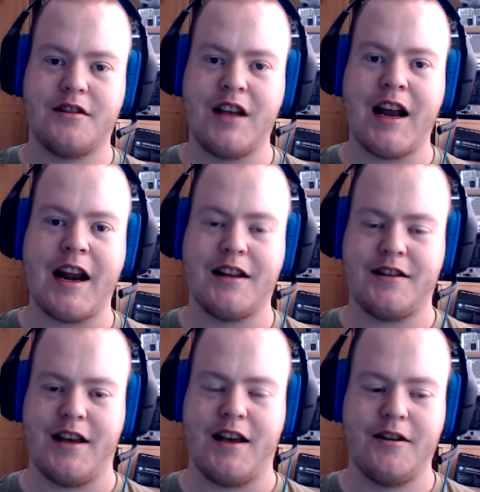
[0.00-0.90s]

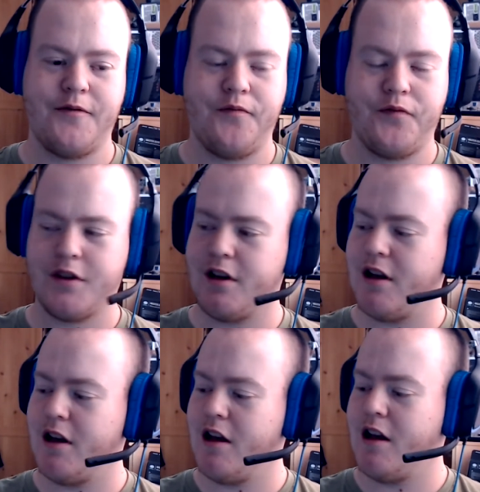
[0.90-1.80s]
1080.
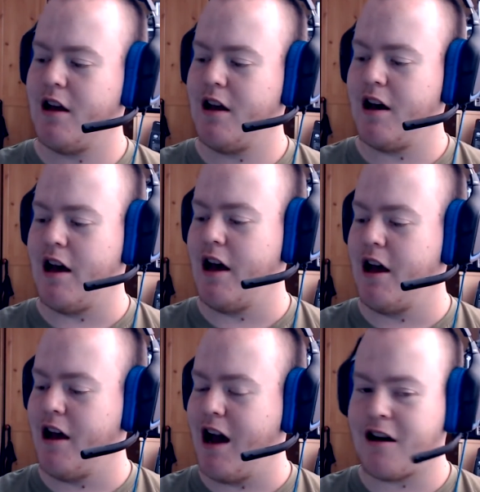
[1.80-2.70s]

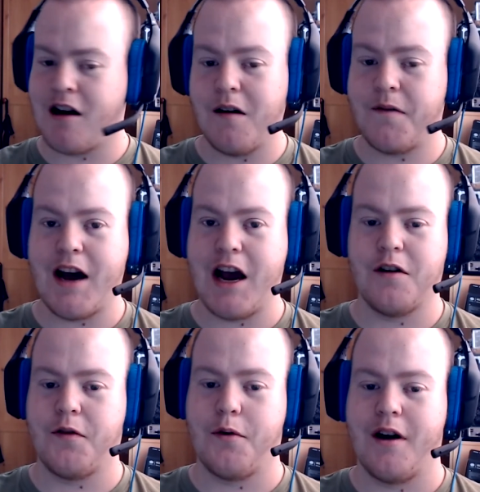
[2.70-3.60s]
I can't find
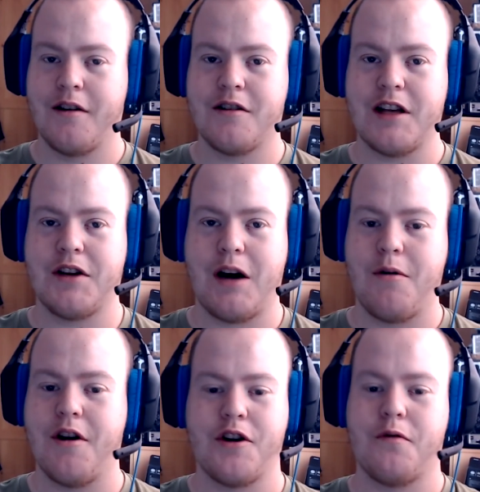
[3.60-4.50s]
another one because I
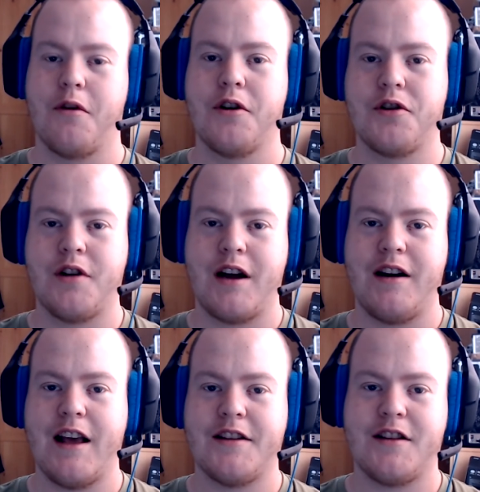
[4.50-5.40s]
wanted another one to try
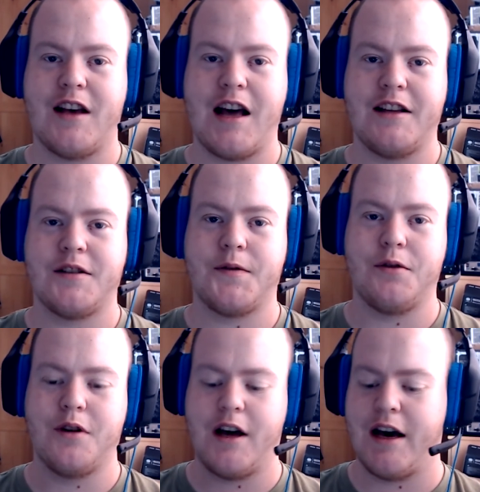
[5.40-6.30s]
and SLI these for
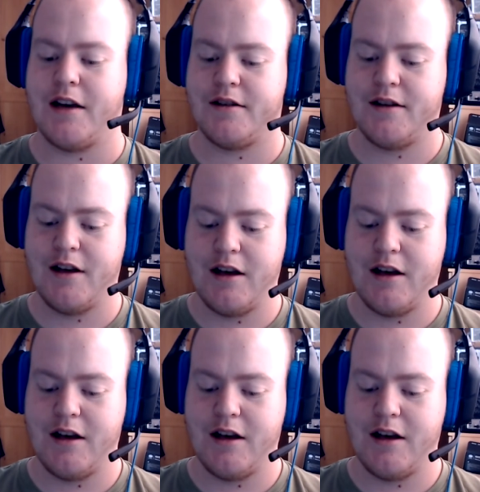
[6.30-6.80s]
you guys.